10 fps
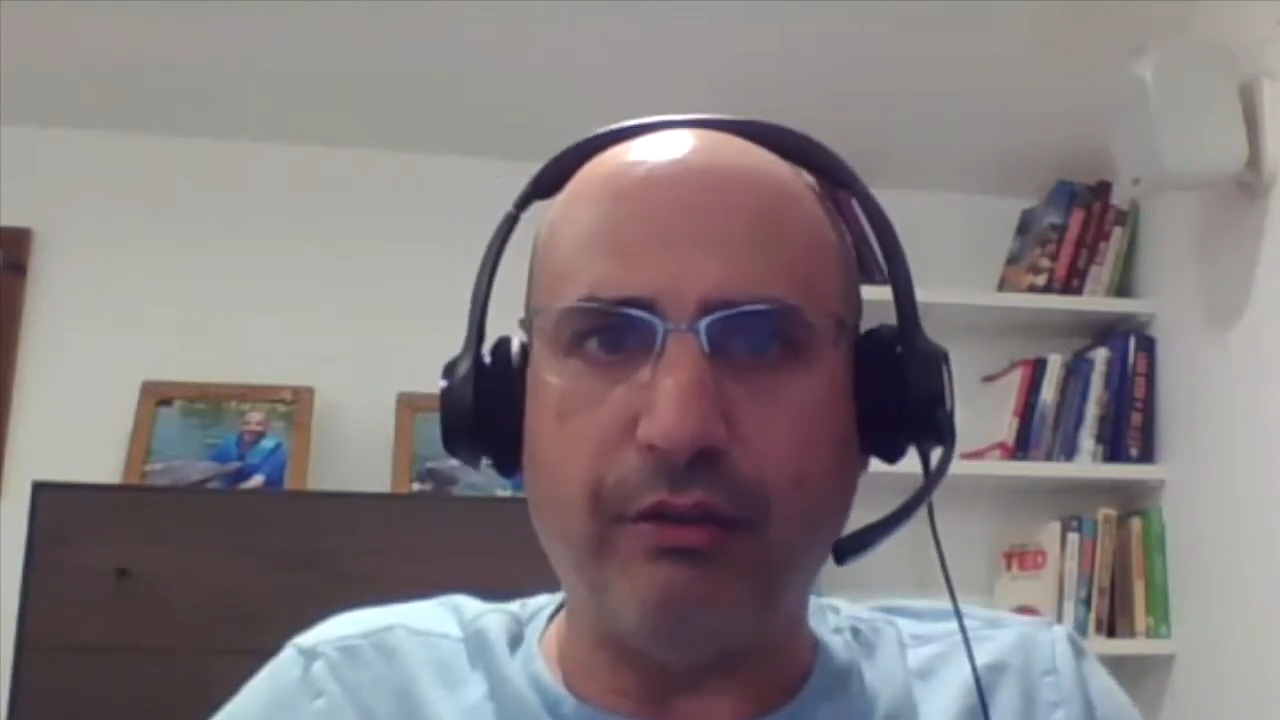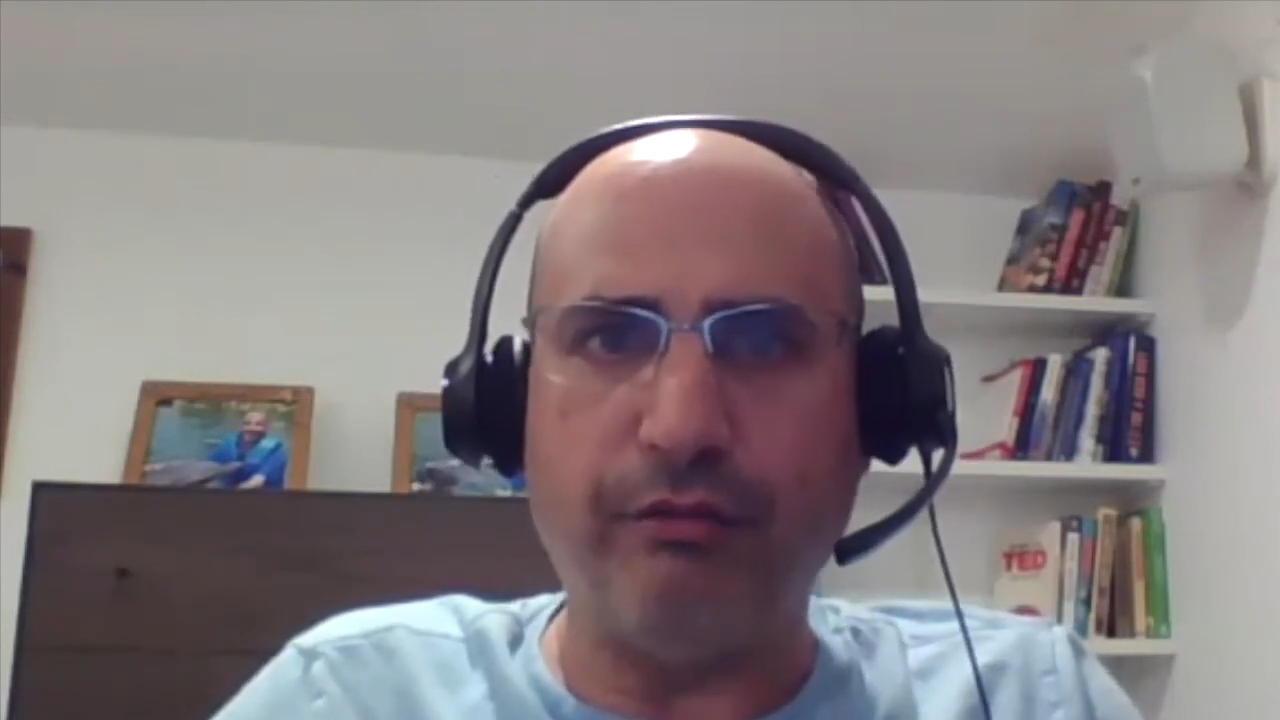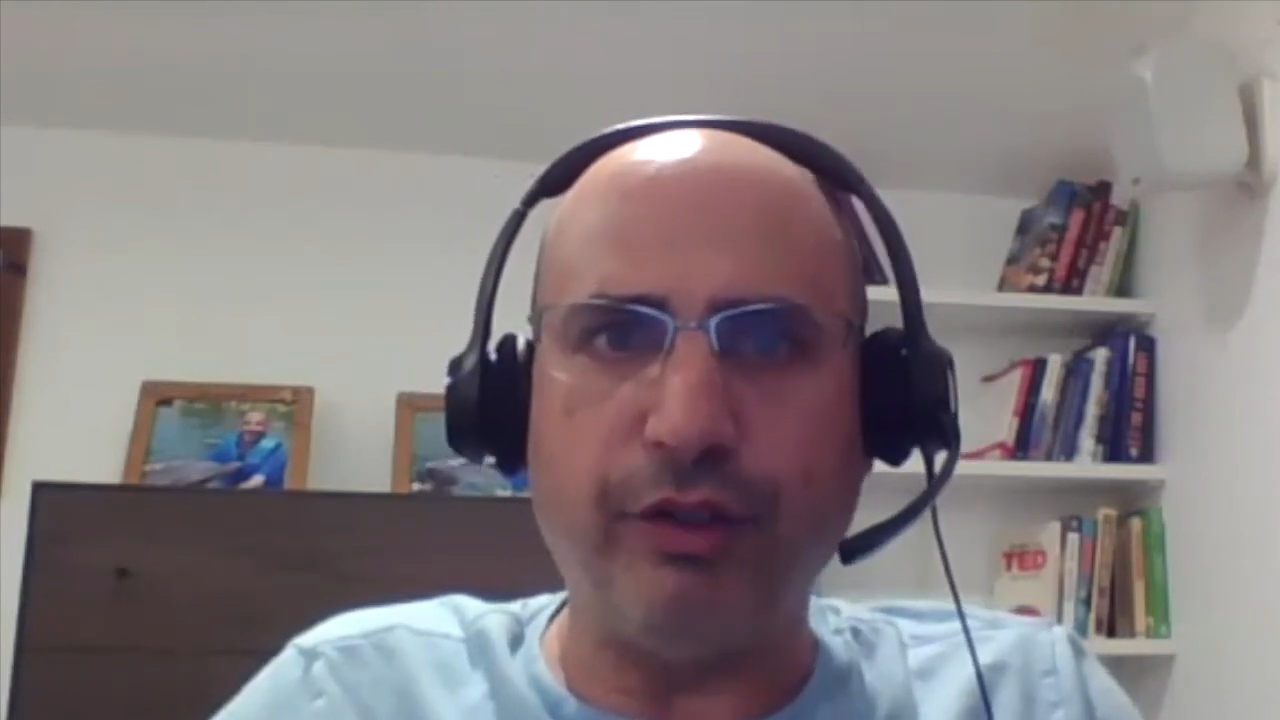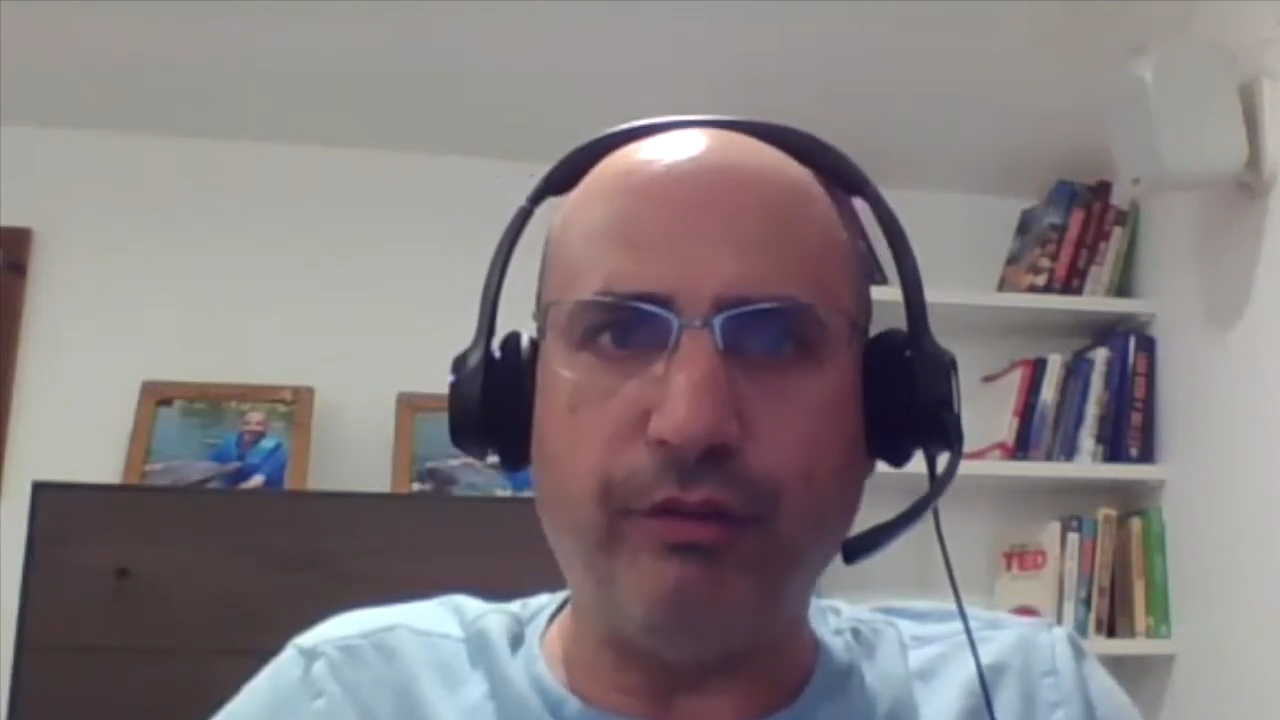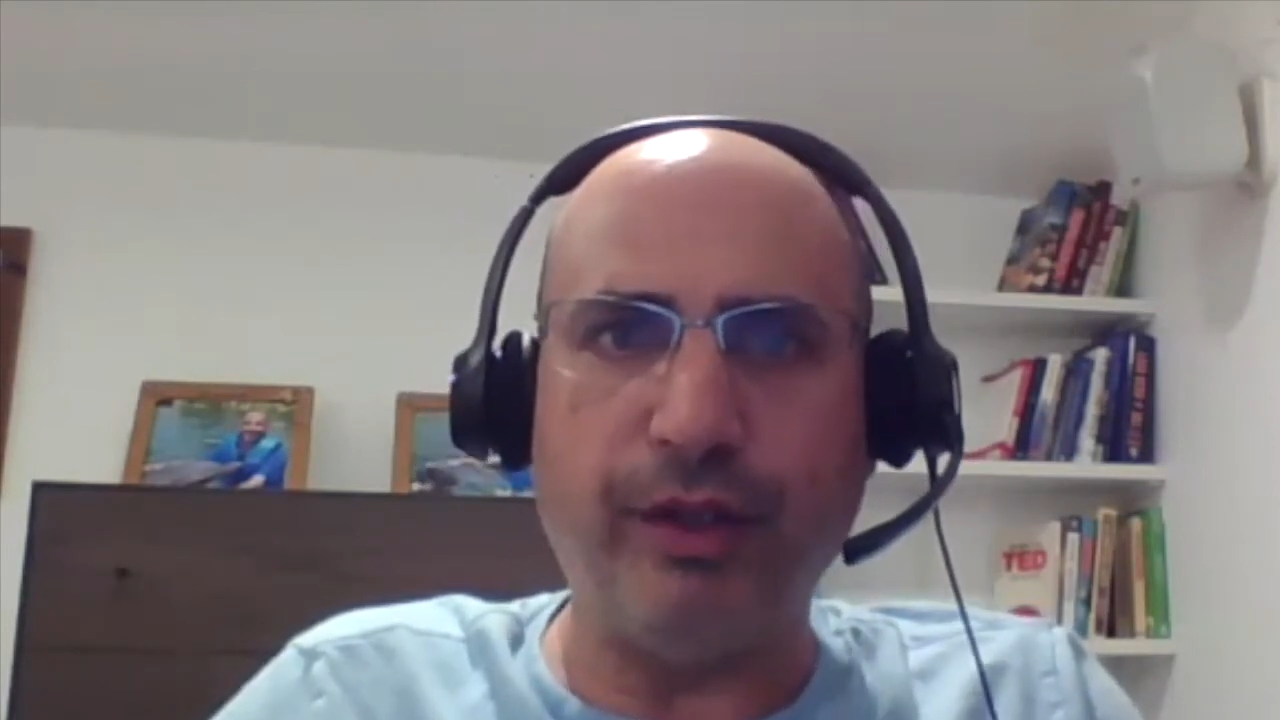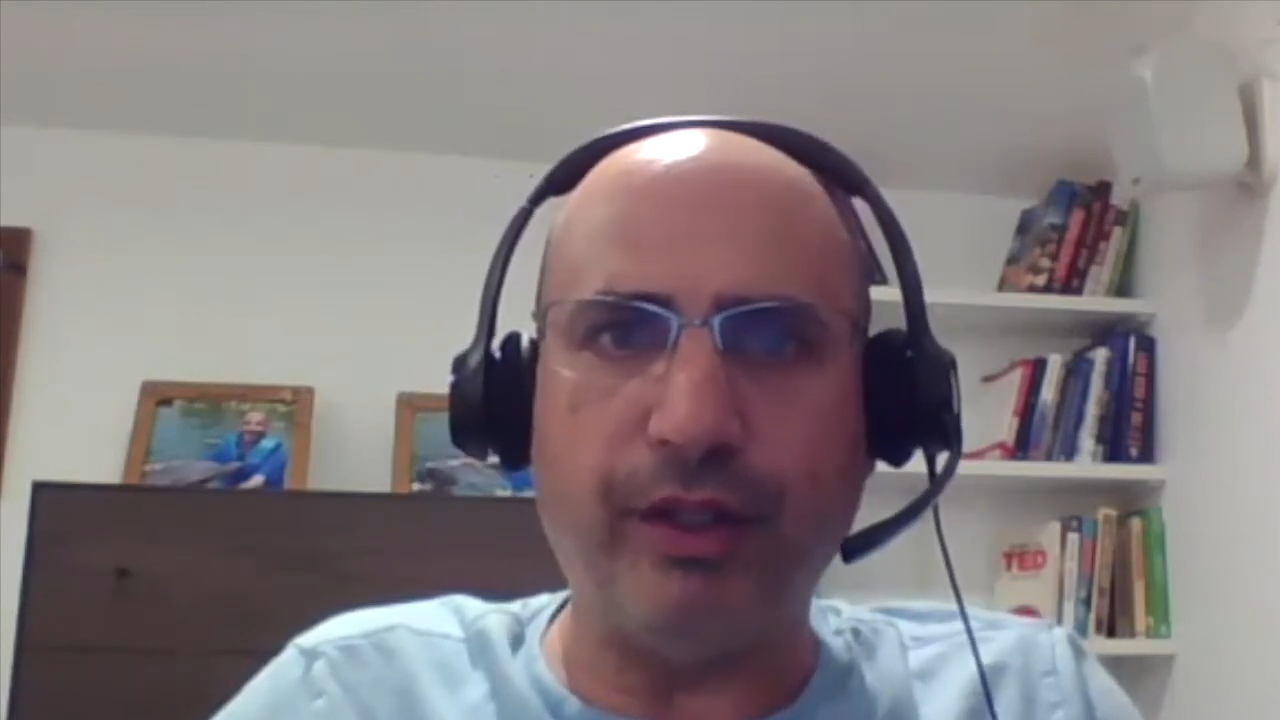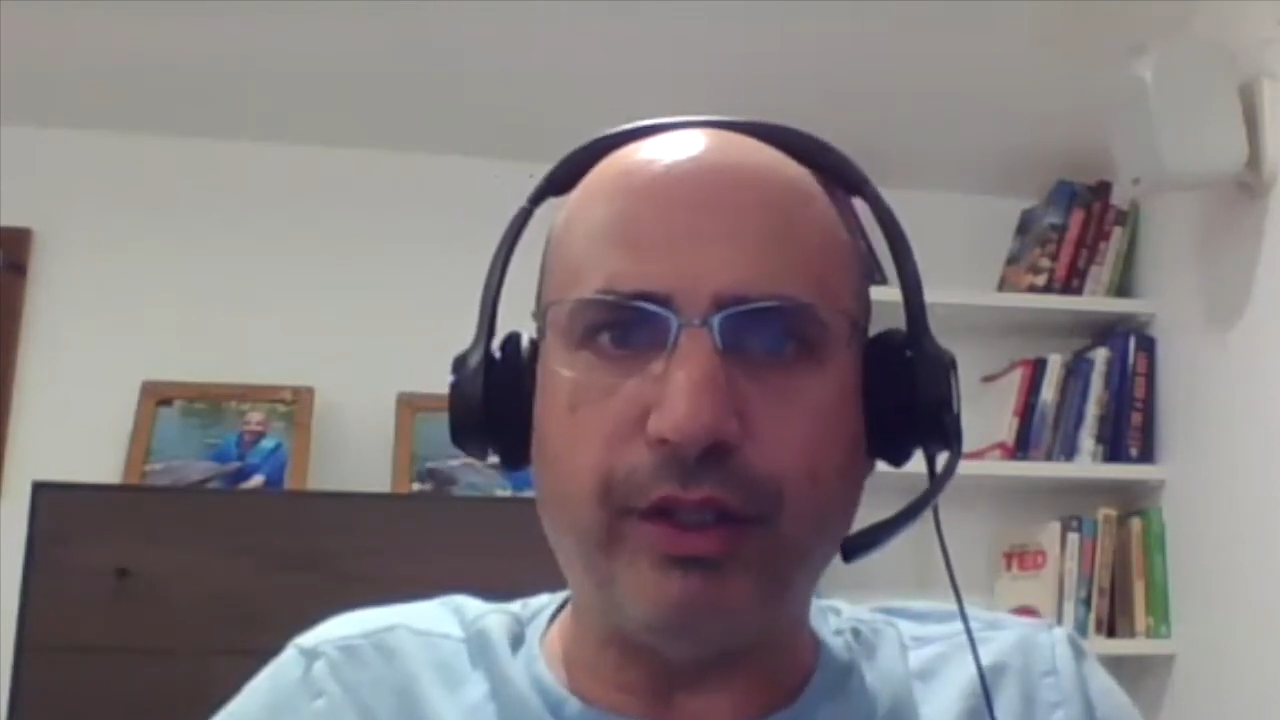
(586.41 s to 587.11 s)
feedback.